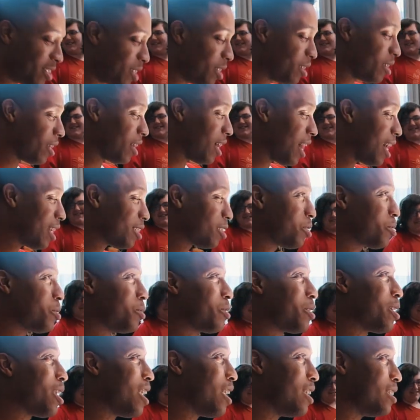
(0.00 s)
Seen the last two
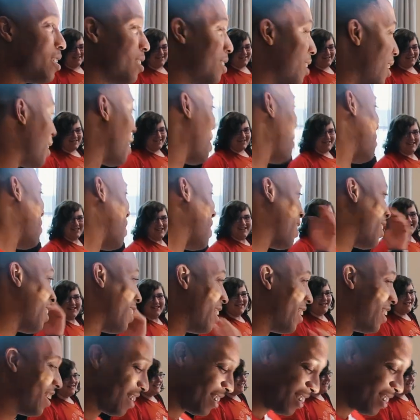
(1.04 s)
cards, he's like, I'm out of here.